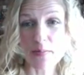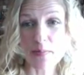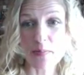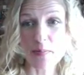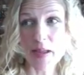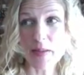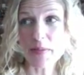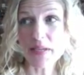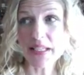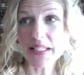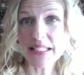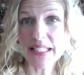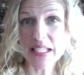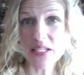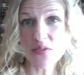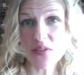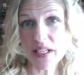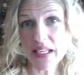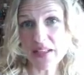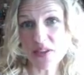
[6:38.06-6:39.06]
maybe a
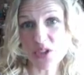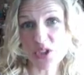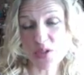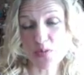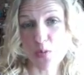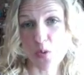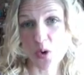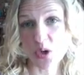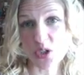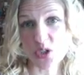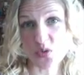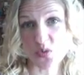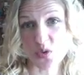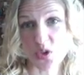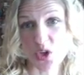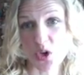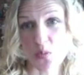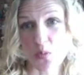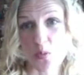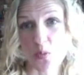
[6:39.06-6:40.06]
TV in the sports
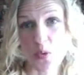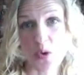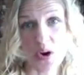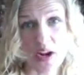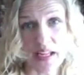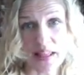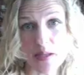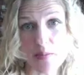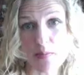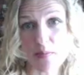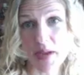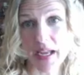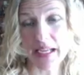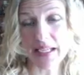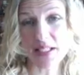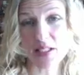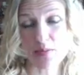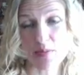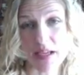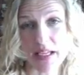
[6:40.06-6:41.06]
room or in the
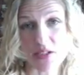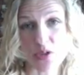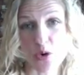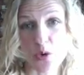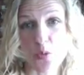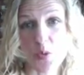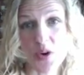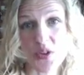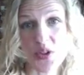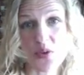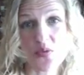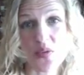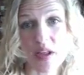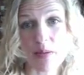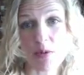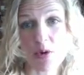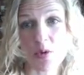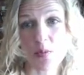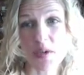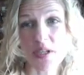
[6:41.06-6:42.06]
basement or where the
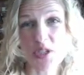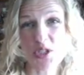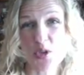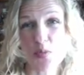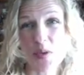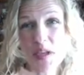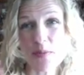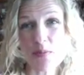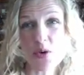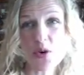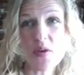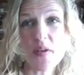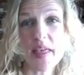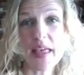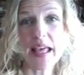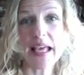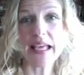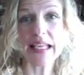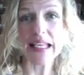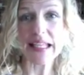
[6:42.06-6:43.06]
family room is so people
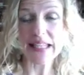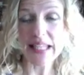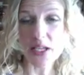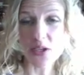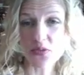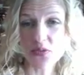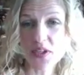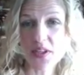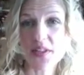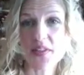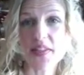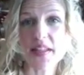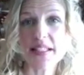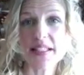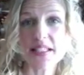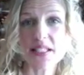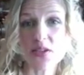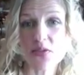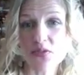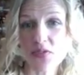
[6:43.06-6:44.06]
get that feel that this
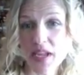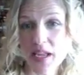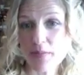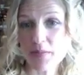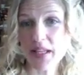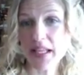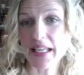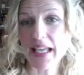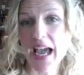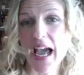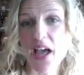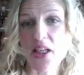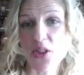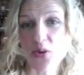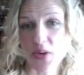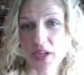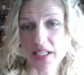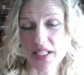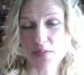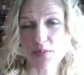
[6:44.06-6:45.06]
is a family
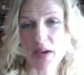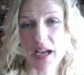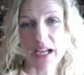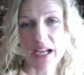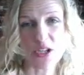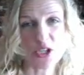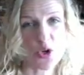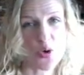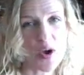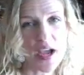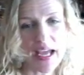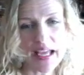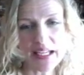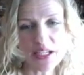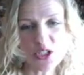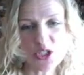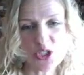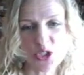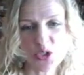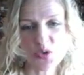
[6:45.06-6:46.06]
gathering spot. Go ahead
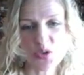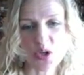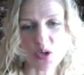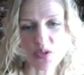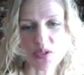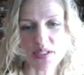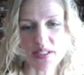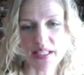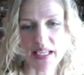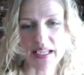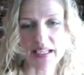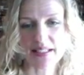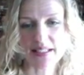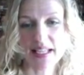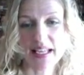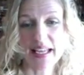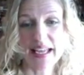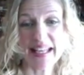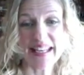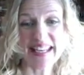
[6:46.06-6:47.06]
and do those things.
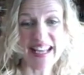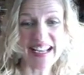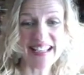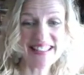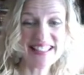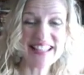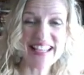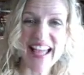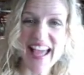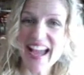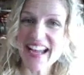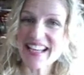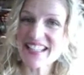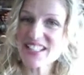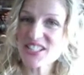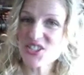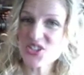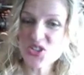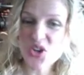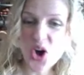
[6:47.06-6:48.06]
Next,
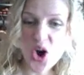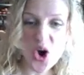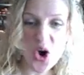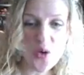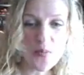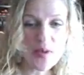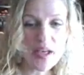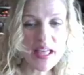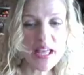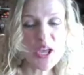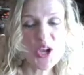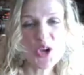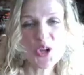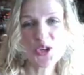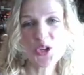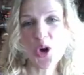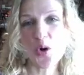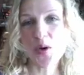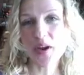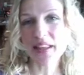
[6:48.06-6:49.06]
exit your home
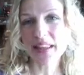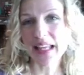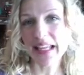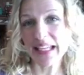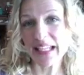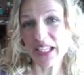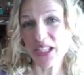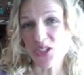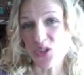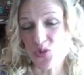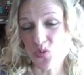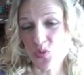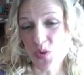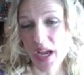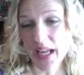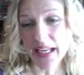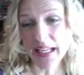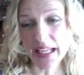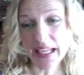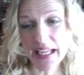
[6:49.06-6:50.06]
knowing that it is
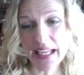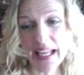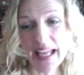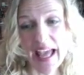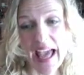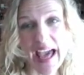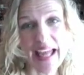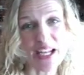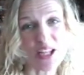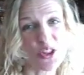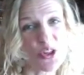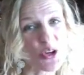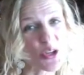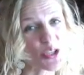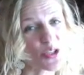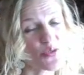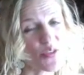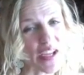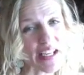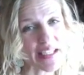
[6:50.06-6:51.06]
ready and it
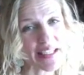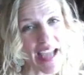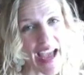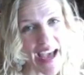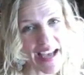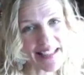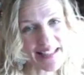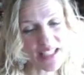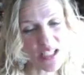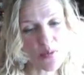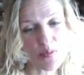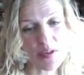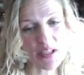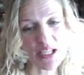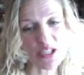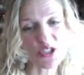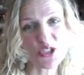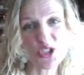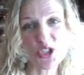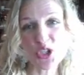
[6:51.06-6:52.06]
looks fantastic
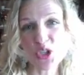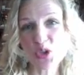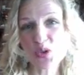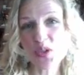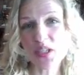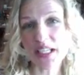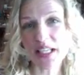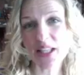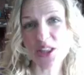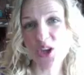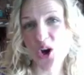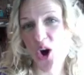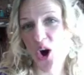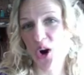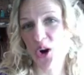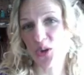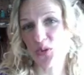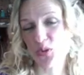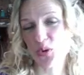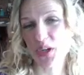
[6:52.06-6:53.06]
because you did the
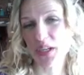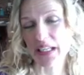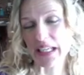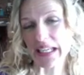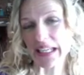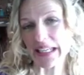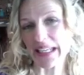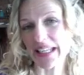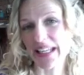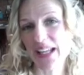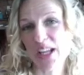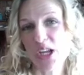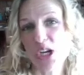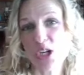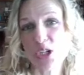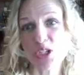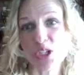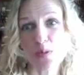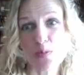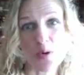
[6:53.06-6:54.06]
hard work needed
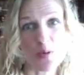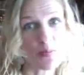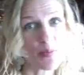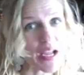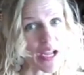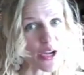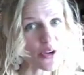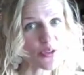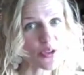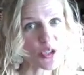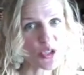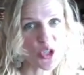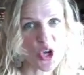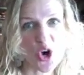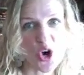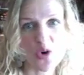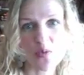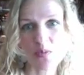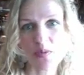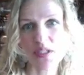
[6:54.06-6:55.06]
to prepare this
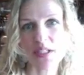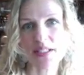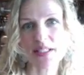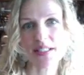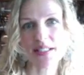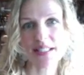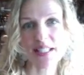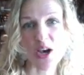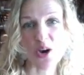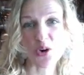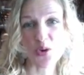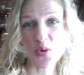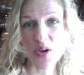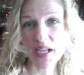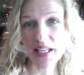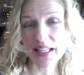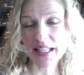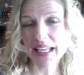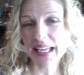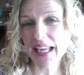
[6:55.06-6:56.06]
home to sell
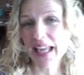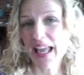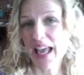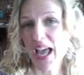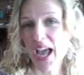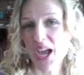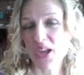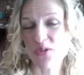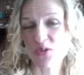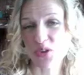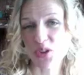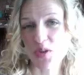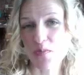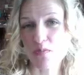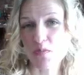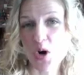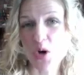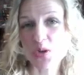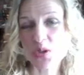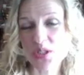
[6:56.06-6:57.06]
quickly and for the
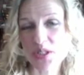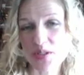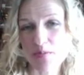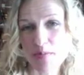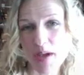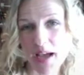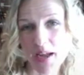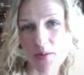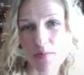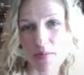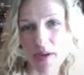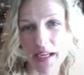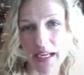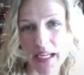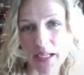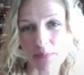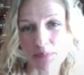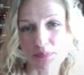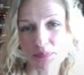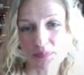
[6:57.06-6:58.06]
most amount of
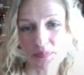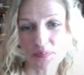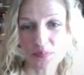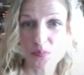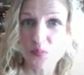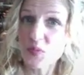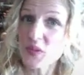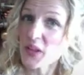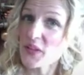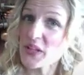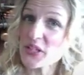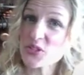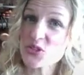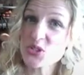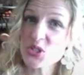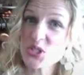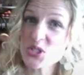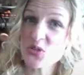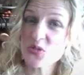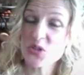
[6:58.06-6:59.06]
money. These are
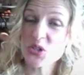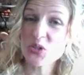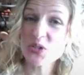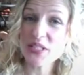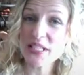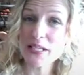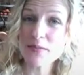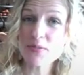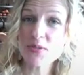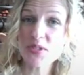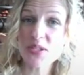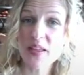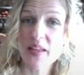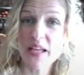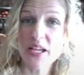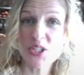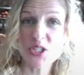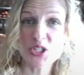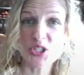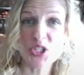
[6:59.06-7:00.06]
just a few tips
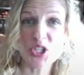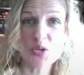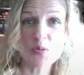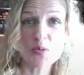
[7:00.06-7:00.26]
to do